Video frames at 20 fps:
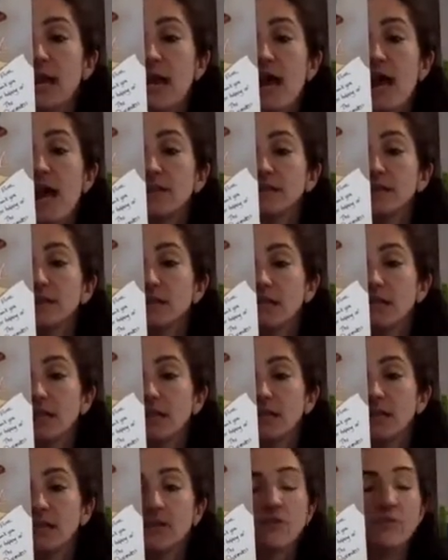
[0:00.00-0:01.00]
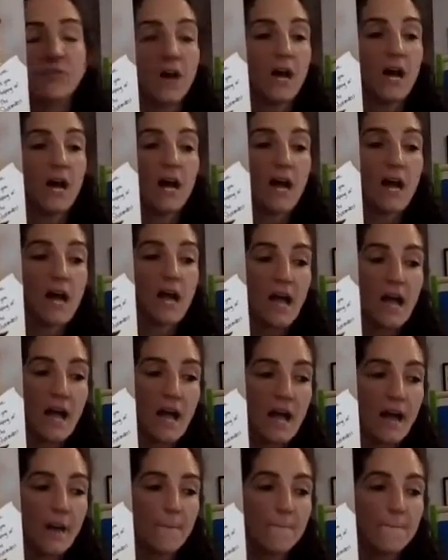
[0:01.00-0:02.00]
and to live a
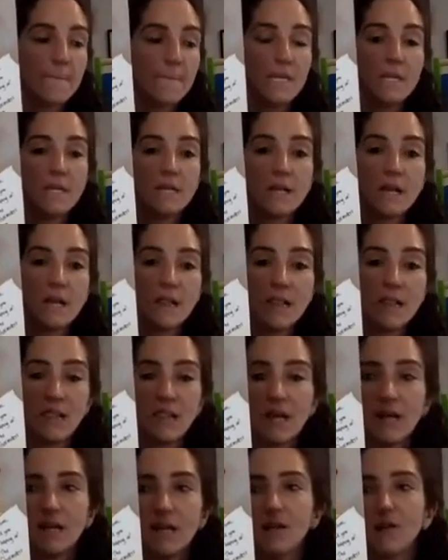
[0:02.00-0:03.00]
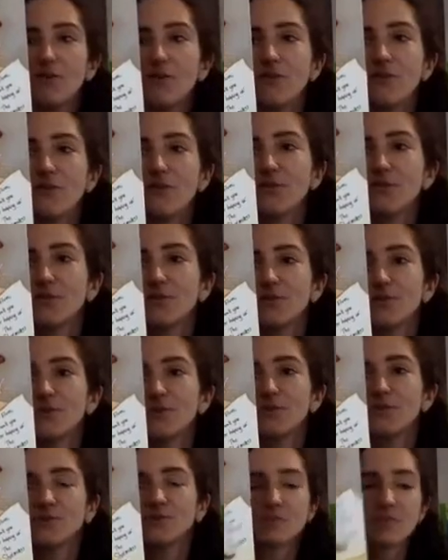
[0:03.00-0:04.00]
happy life.
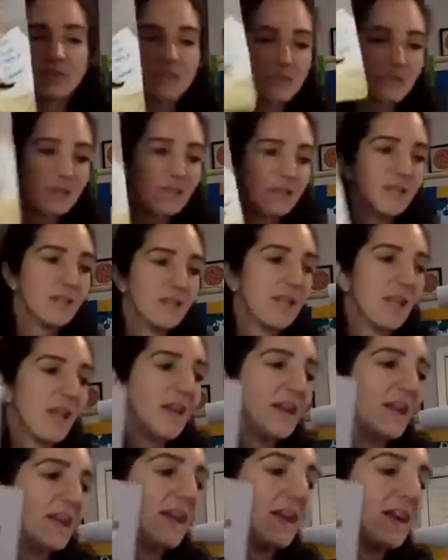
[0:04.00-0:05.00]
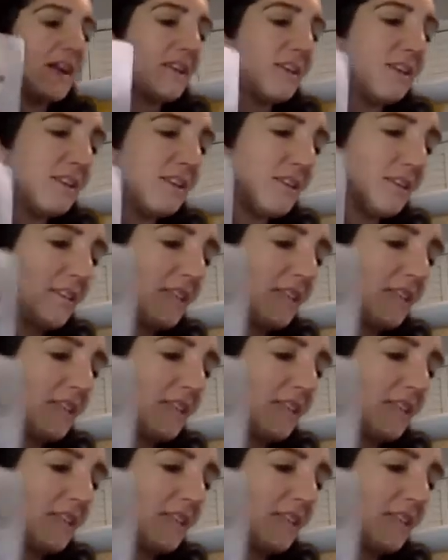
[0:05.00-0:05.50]
The end.